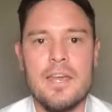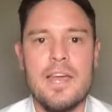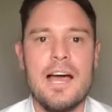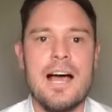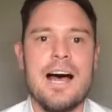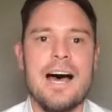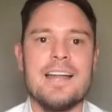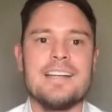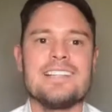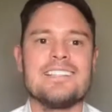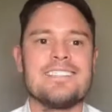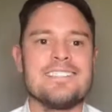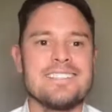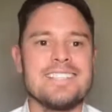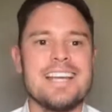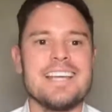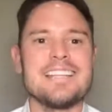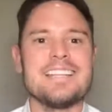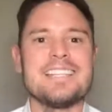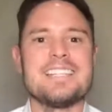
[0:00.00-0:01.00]

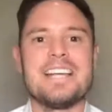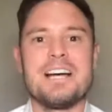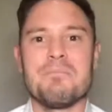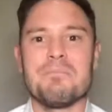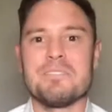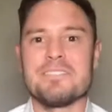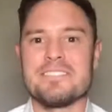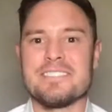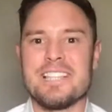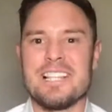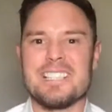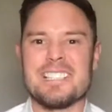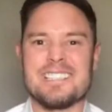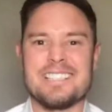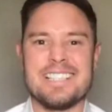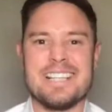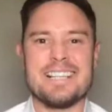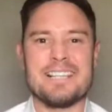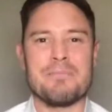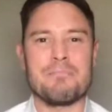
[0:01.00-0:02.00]
Understand the numbers and
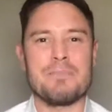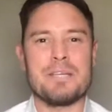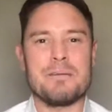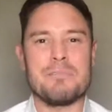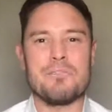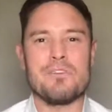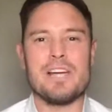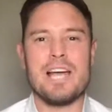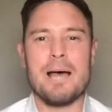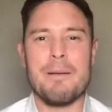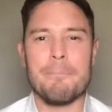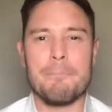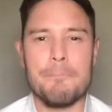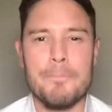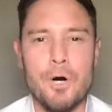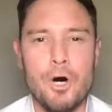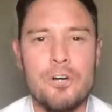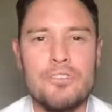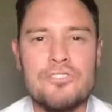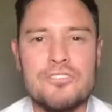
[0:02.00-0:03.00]
understand that people can't
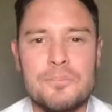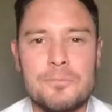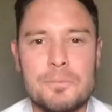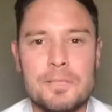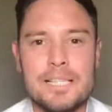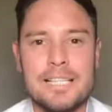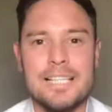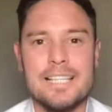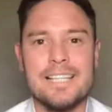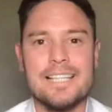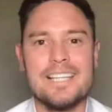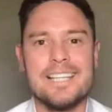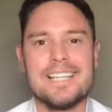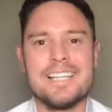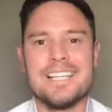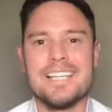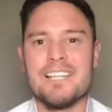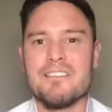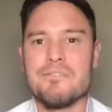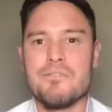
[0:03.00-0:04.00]
possibly
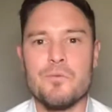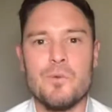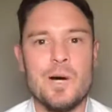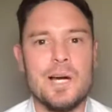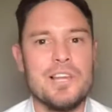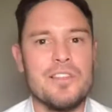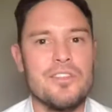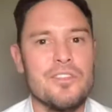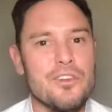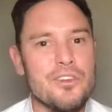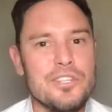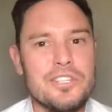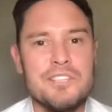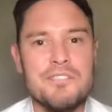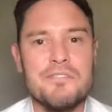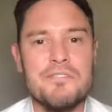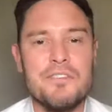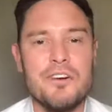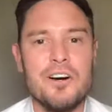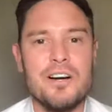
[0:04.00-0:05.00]
give away
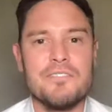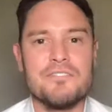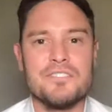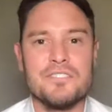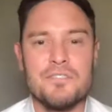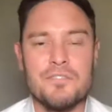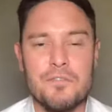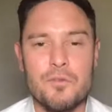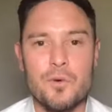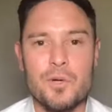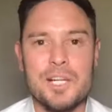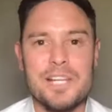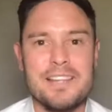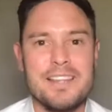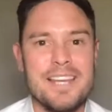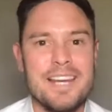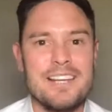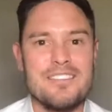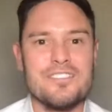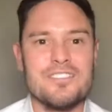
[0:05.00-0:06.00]
$35,000 to
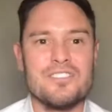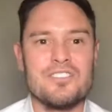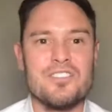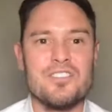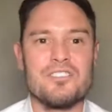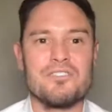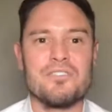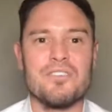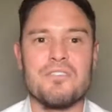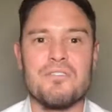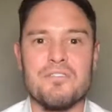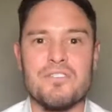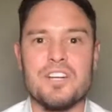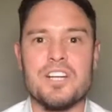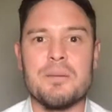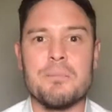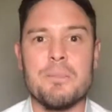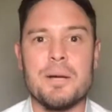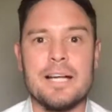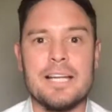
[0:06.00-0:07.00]
$40,000 of
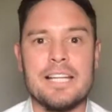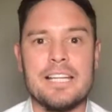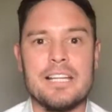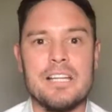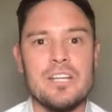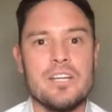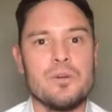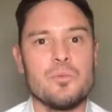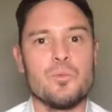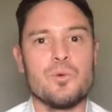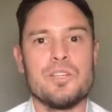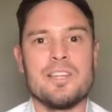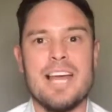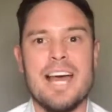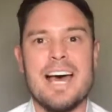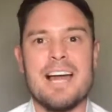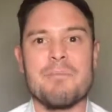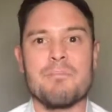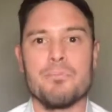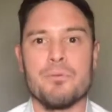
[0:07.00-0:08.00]
free money
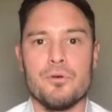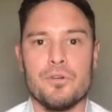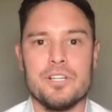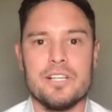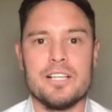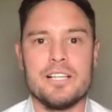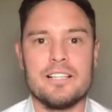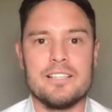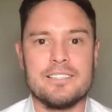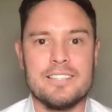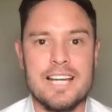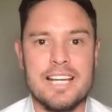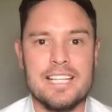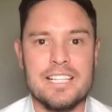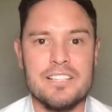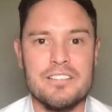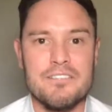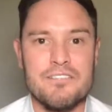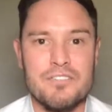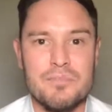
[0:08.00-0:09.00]
without
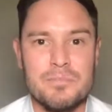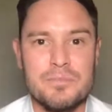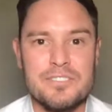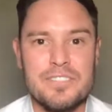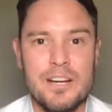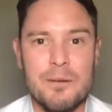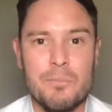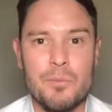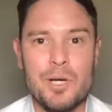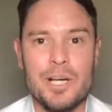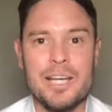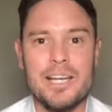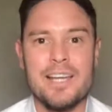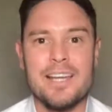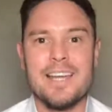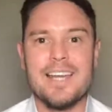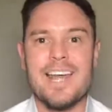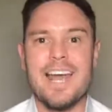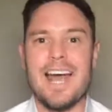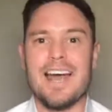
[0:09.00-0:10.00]
taking it from somewhere.
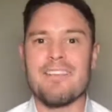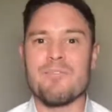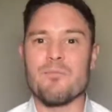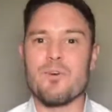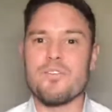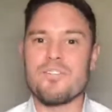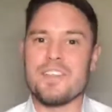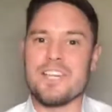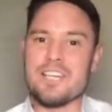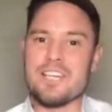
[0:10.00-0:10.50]
And what they're